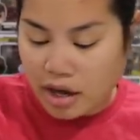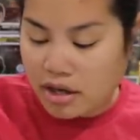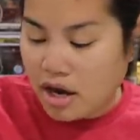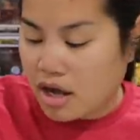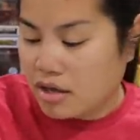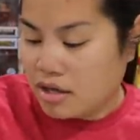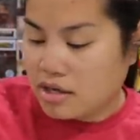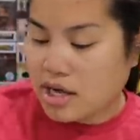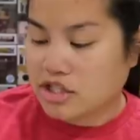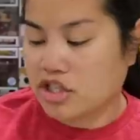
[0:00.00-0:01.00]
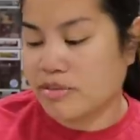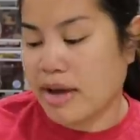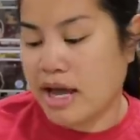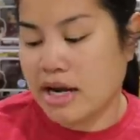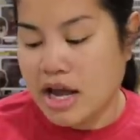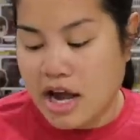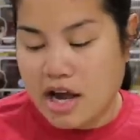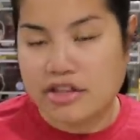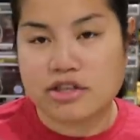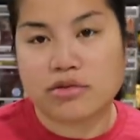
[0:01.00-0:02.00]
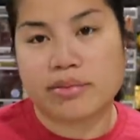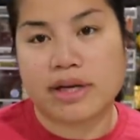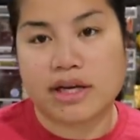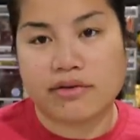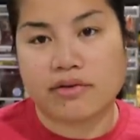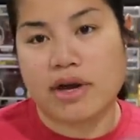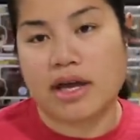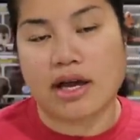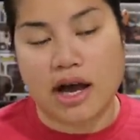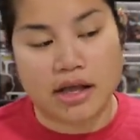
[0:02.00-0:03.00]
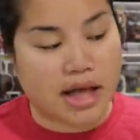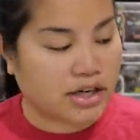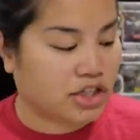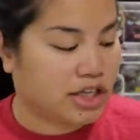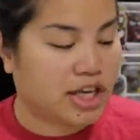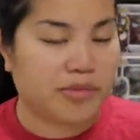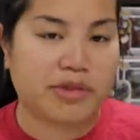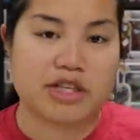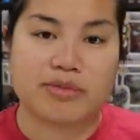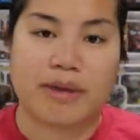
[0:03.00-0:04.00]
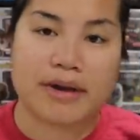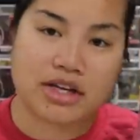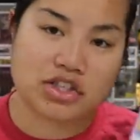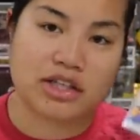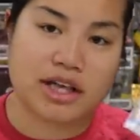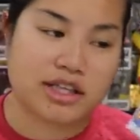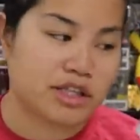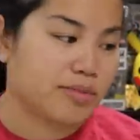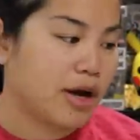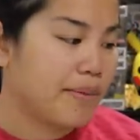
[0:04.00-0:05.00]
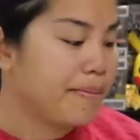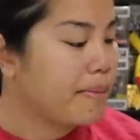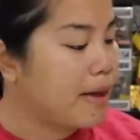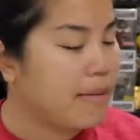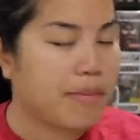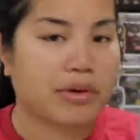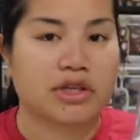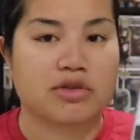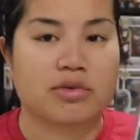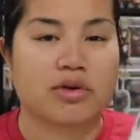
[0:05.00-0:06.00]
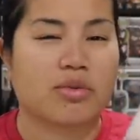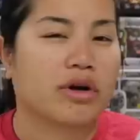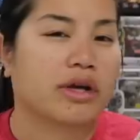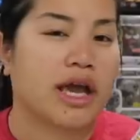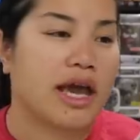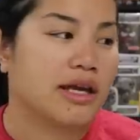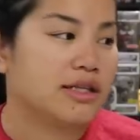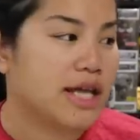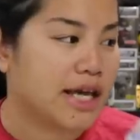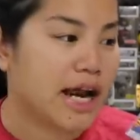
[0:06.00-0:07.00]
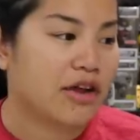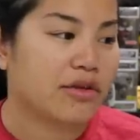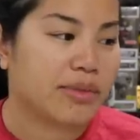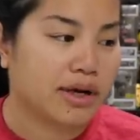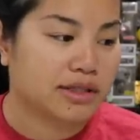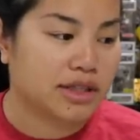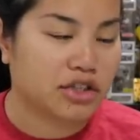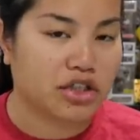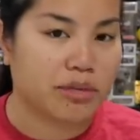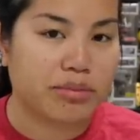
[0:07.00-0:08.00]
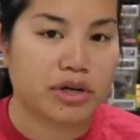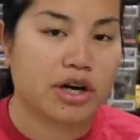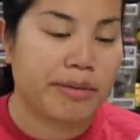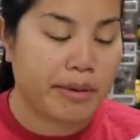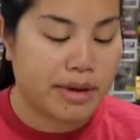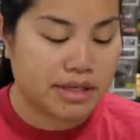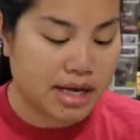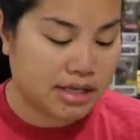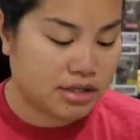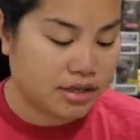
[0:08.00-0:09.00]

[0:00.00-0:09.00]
All in all, not too bad. This will be a giveaway. I'll actually keep this pop. I actually like this pop. I might bring this one to work and take it out of the box and actually put it up on my desk.